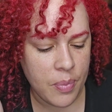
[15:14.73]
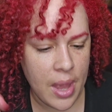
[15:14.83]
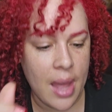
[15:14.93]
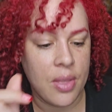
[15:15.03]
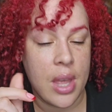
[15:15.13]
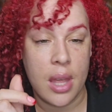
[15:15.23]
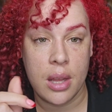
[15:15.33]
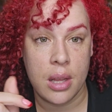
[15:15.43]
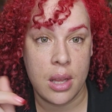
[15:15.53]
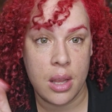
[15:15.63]
And
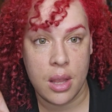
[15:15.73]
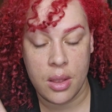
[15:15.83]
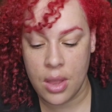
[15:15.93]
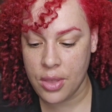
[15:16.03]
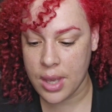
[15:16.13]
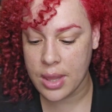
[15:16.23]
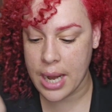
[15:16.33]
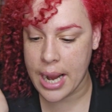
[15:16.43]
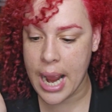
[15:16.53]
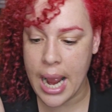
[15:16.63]
then the thing that
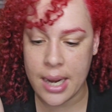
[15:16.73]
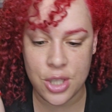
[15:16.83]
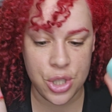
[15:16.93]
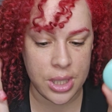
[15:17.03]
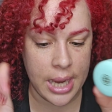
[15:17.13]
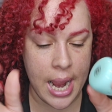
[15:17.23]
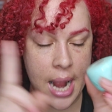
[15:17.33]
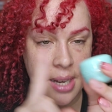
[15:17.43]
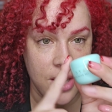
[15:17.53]
I actually added